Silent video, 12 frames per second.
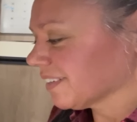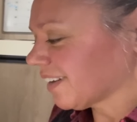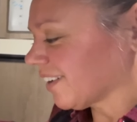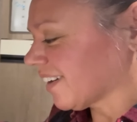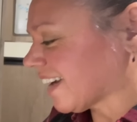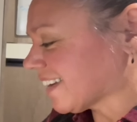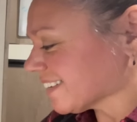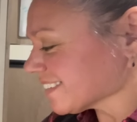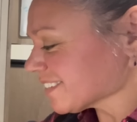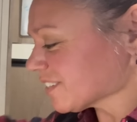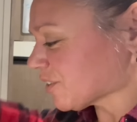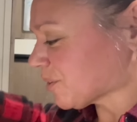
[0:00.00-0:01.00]
All right,
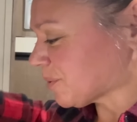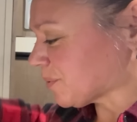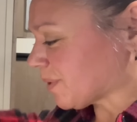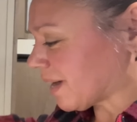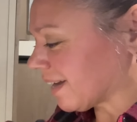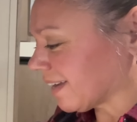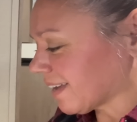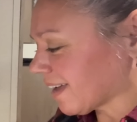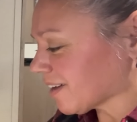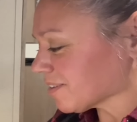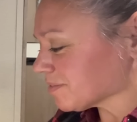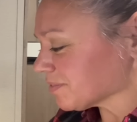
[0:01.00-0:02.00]
so I
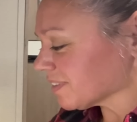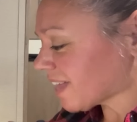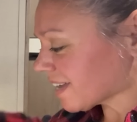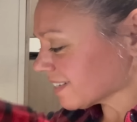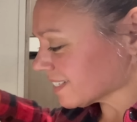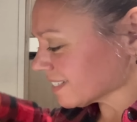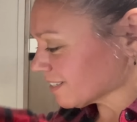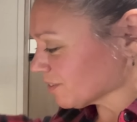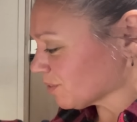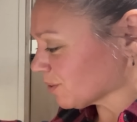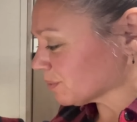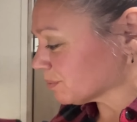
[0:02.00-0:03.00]
have let
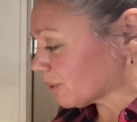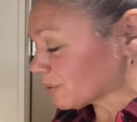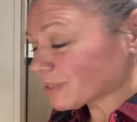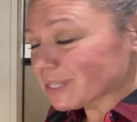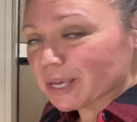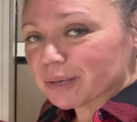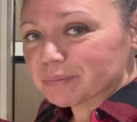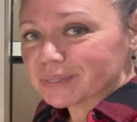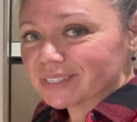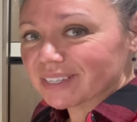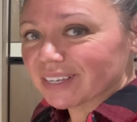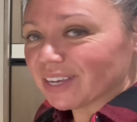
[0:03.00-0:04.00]
the rose
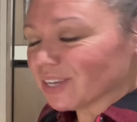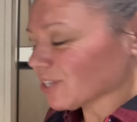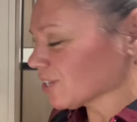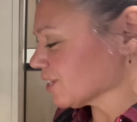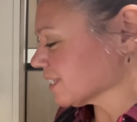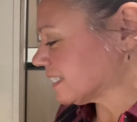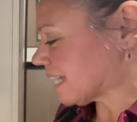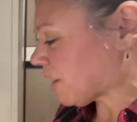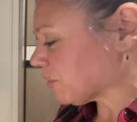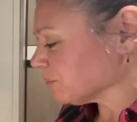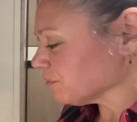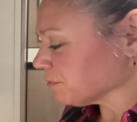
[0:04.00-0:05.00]
hips cook
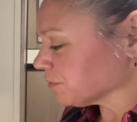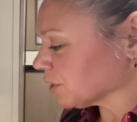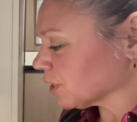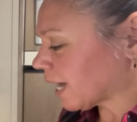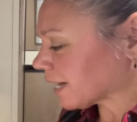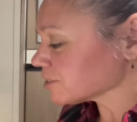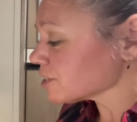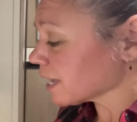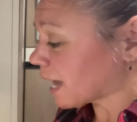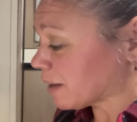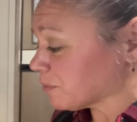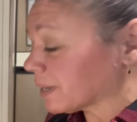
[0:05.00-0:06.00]
down for, actually
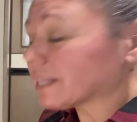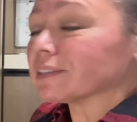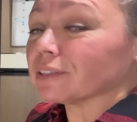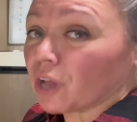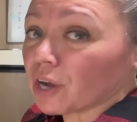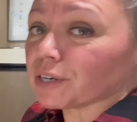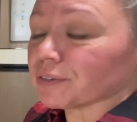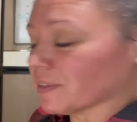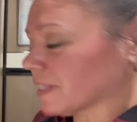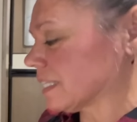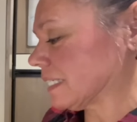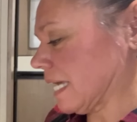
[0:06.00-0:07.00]
I went longer
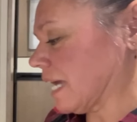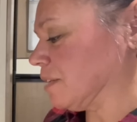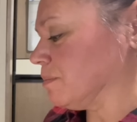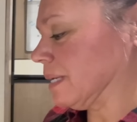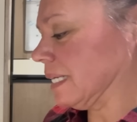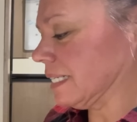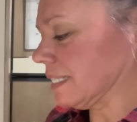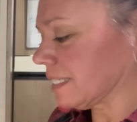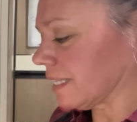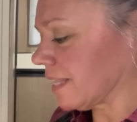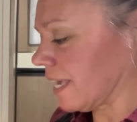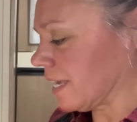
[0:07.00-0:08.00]
than the 10 minutes
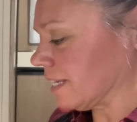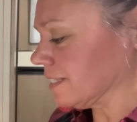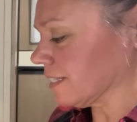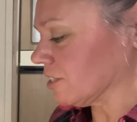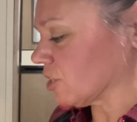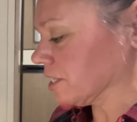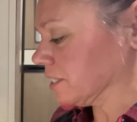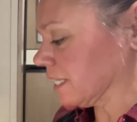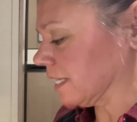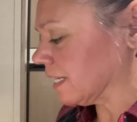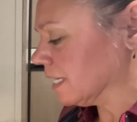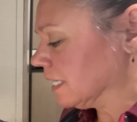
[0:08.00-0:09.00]
that they
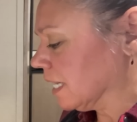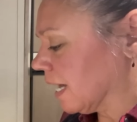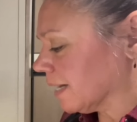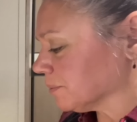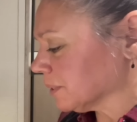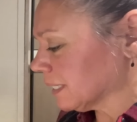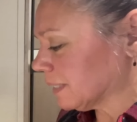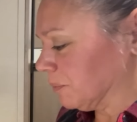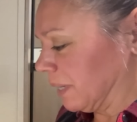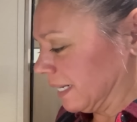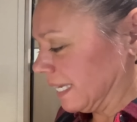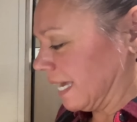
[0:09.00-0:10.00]
suggested. I really
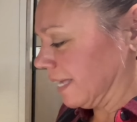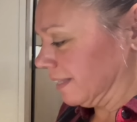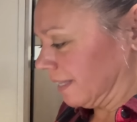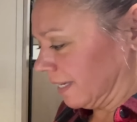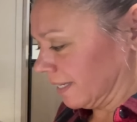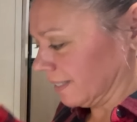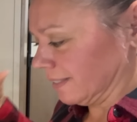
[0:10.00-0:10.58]
want to get like